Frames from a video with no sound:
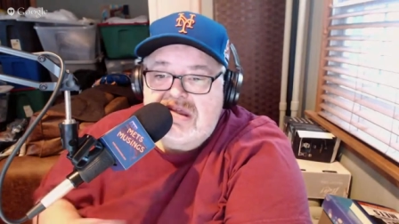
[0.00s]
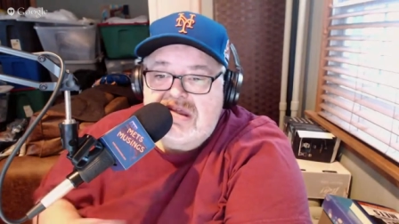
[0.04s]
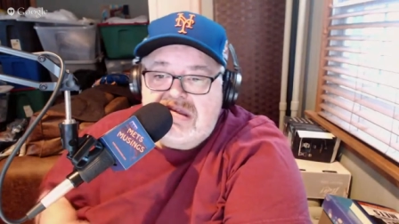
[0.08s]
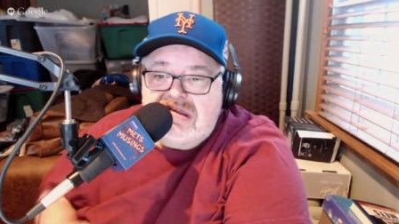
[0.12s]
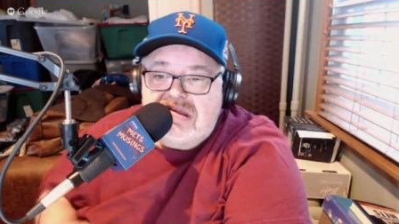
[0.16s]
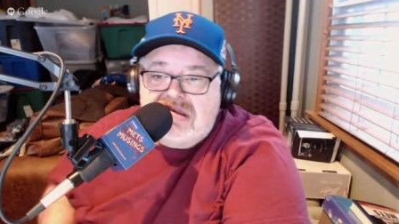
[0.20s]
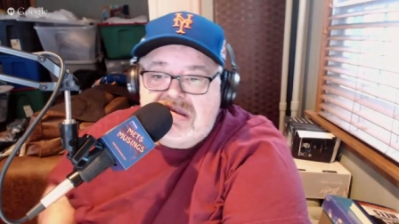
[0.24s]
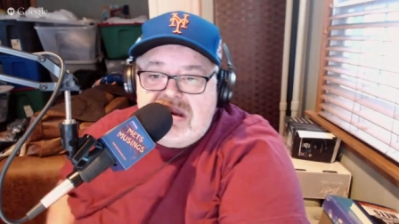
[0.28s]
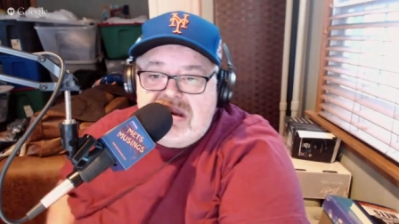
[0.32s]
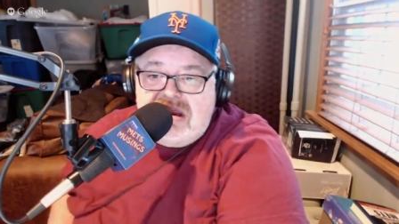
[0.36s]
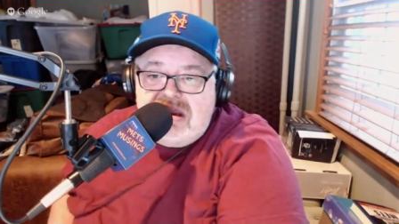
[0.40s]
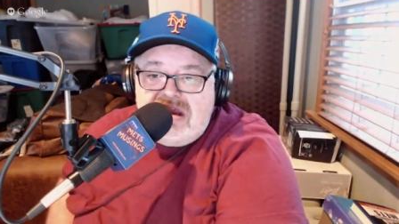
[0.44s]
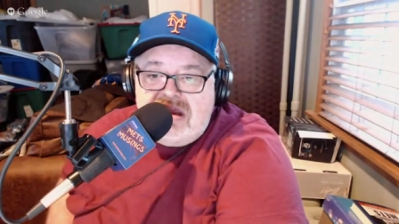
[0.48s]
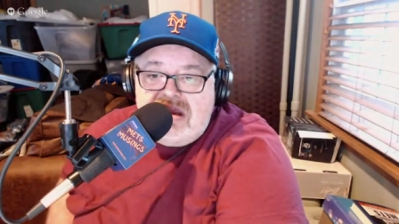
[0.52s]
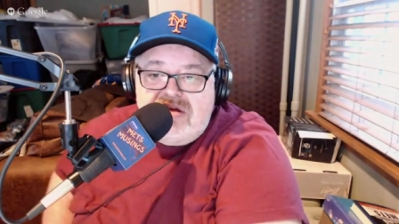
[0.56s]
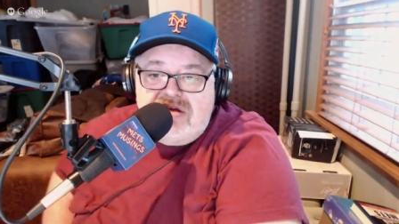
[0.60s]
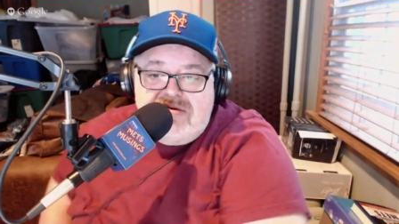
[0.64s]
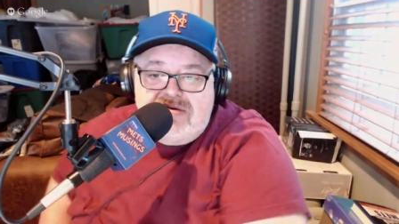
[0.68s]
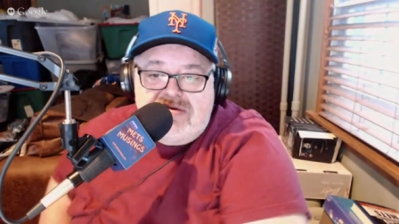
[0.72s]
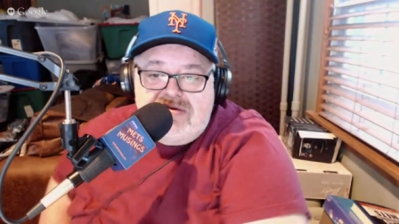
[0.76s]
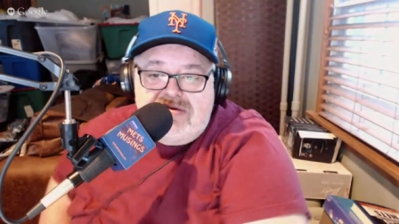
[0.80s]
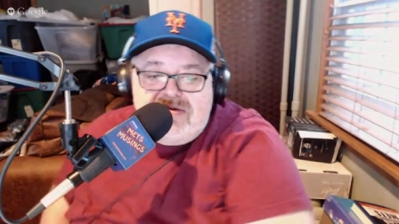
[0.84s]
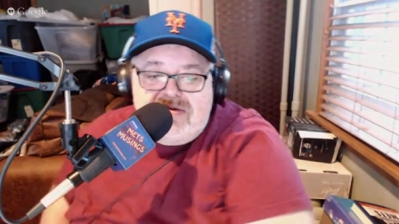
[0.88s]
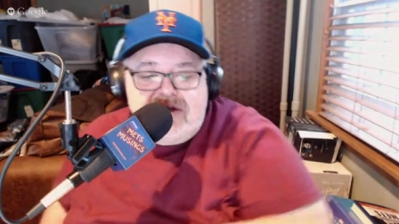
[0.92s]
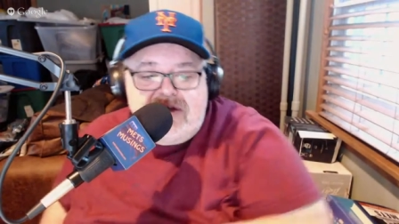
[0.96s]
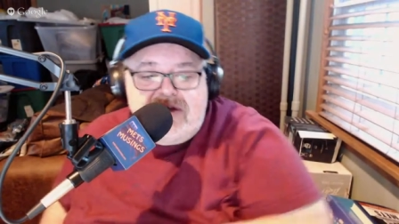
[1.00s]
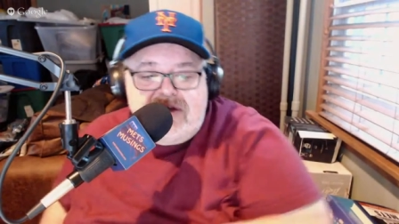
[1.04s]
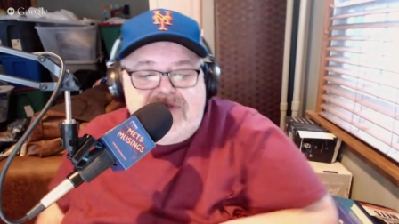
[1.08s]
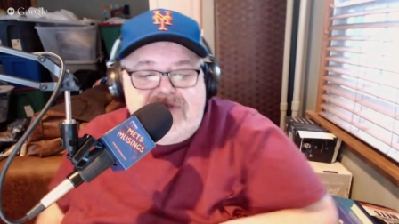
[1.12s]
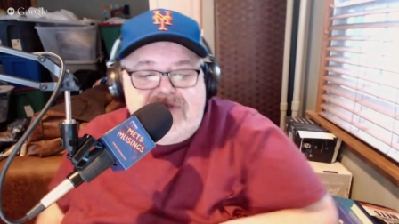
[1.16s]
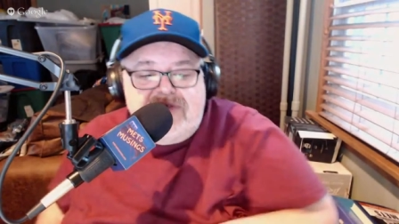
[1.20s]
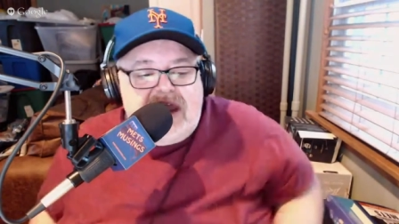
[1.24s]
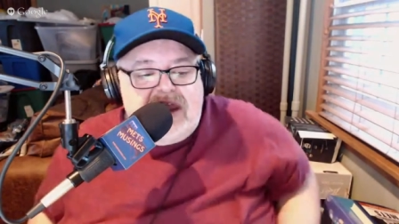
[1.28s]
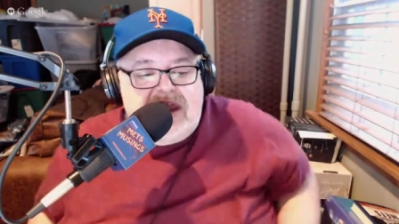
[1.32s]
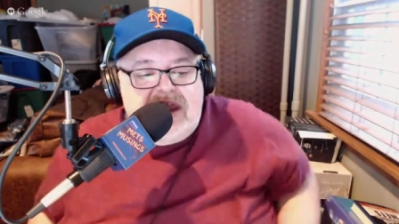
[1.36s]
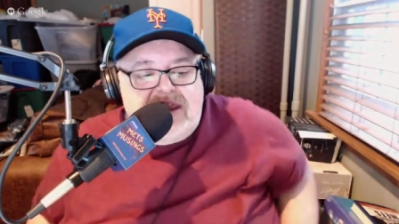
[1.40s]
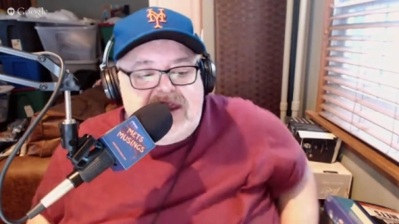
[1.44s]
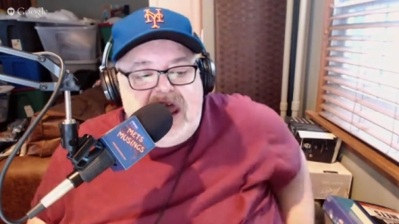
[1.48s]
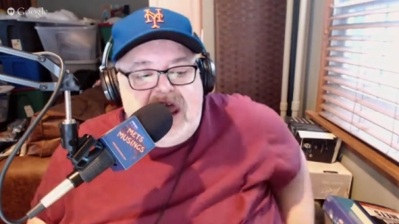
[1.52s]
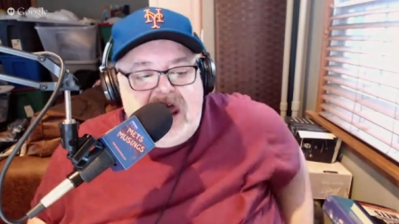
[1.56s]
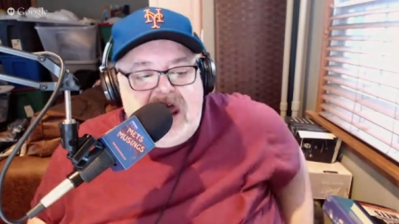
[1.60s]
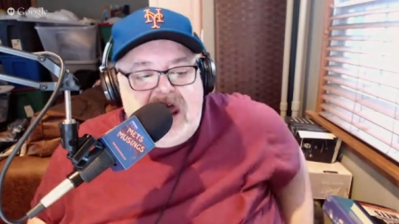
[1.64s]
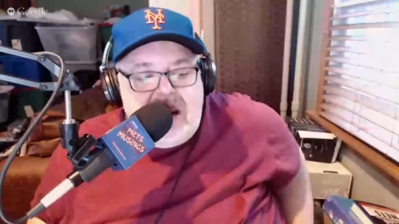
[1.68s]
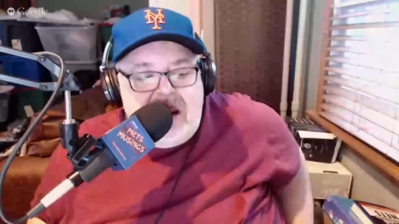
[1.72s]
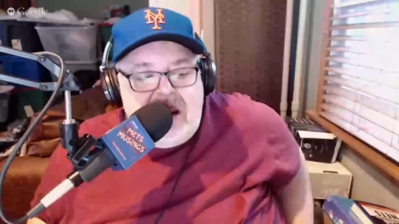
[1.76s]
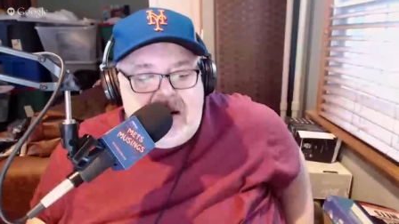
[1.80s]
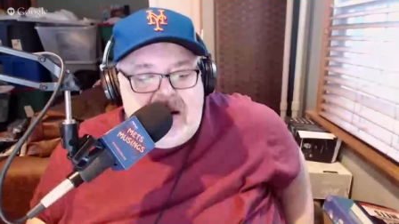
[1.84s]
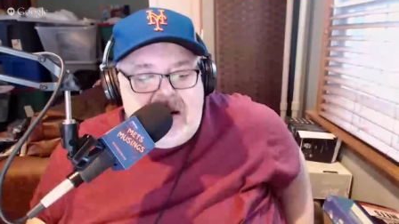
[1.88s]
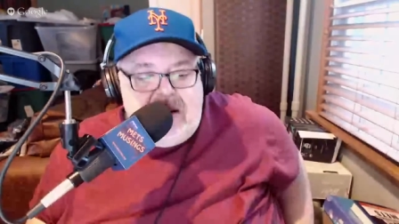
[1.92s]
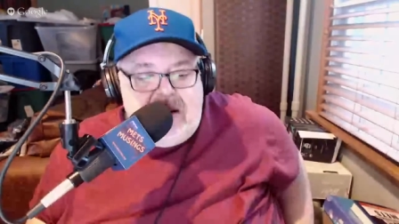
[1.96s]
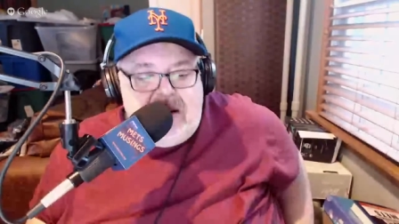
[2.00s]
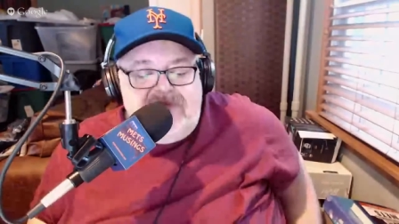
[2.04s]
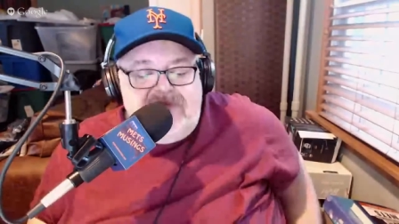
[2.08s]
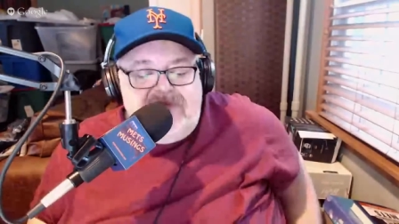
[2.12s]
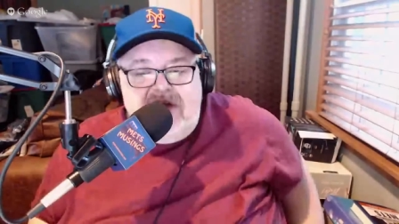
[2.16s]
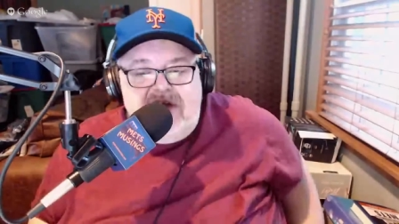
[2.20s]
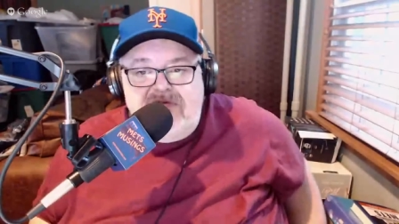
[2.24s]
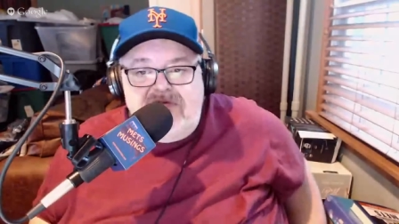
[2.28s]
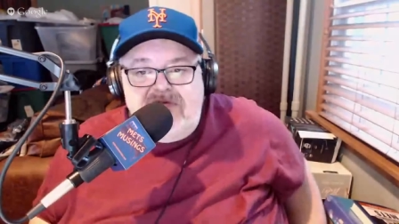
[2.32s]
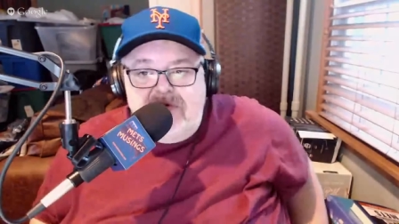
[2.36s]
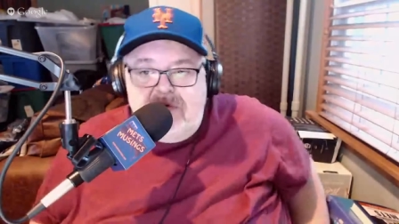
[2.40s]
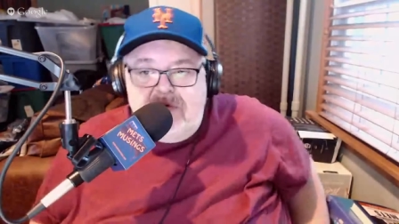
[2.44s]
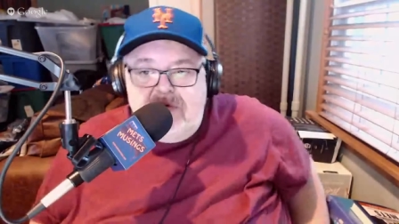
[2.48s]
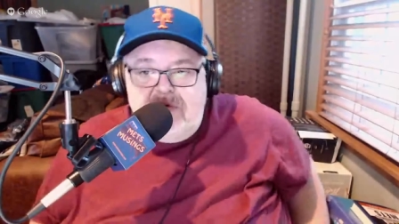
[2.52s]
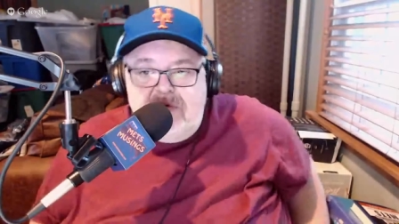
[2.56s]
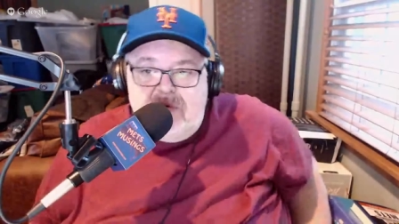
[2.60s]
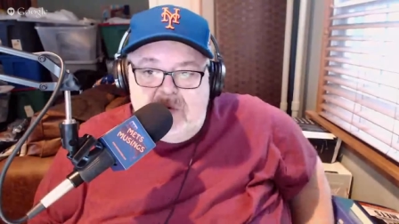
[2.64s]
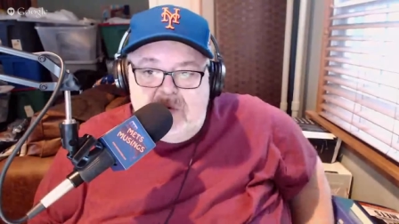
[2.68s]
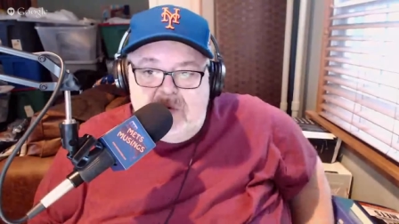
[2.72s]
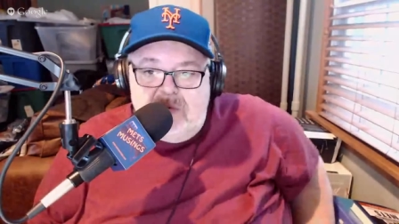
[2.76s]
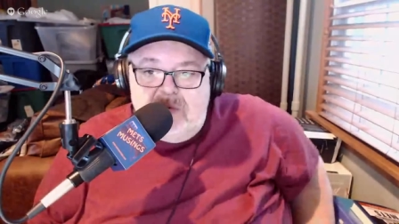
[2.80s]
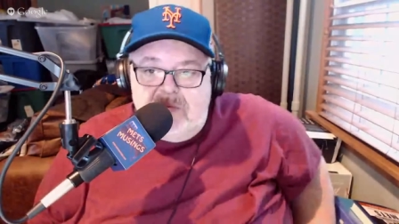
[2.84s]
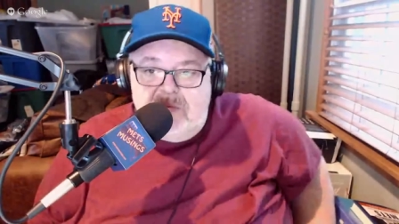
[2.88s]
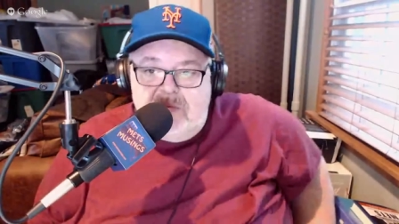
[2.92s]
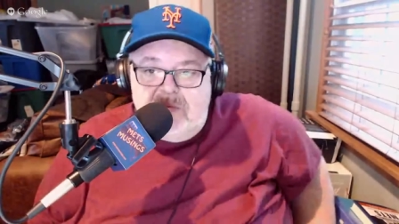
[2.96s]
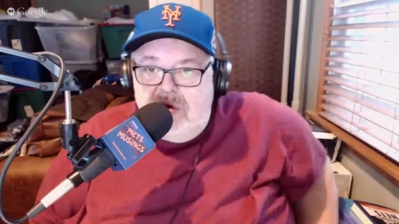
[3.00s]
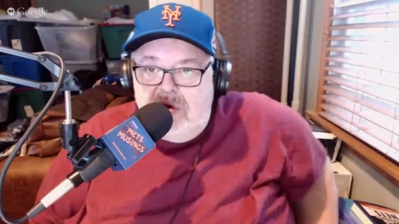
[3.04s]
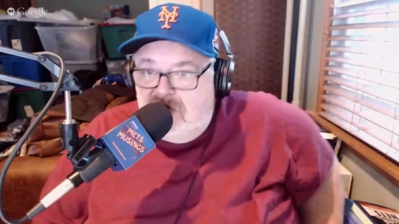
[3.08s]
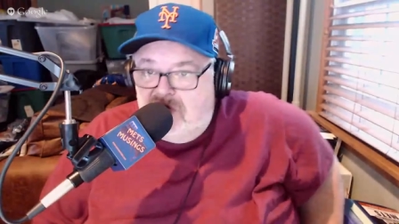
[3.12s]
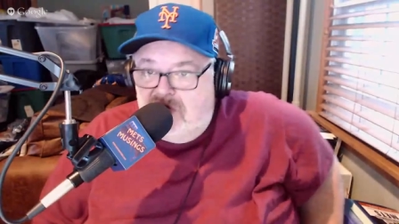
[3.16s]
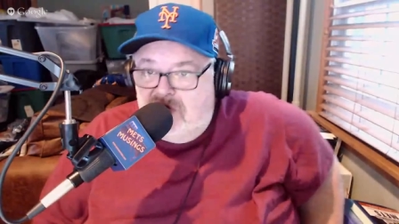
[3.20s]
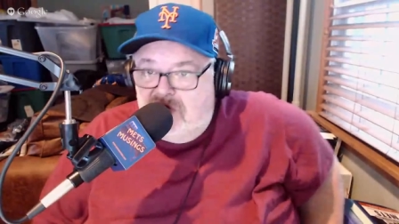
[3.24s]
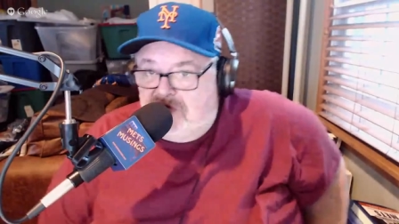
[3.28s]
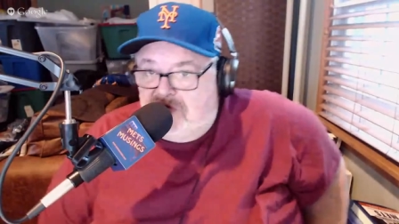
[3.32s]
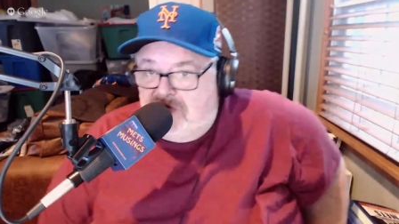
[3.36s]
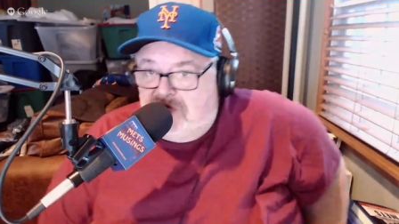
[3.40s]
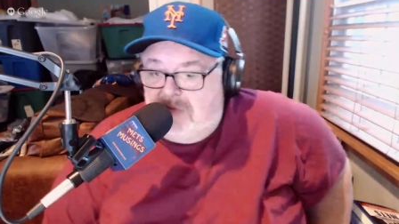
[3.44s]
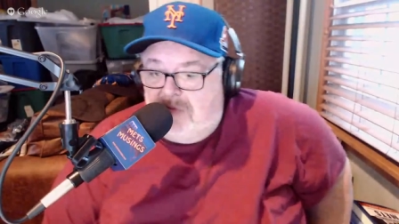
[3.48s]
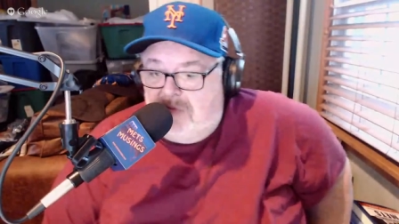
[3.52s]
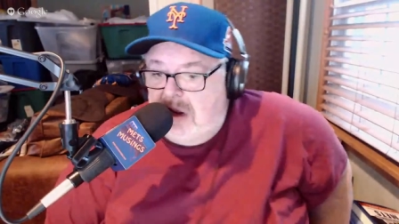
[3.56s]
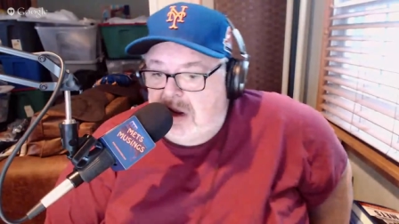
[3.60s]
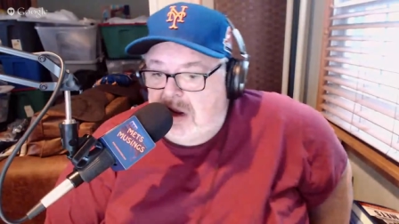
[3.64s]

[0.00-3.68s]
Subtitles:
and usually if you get that and 500 home runs, you're in.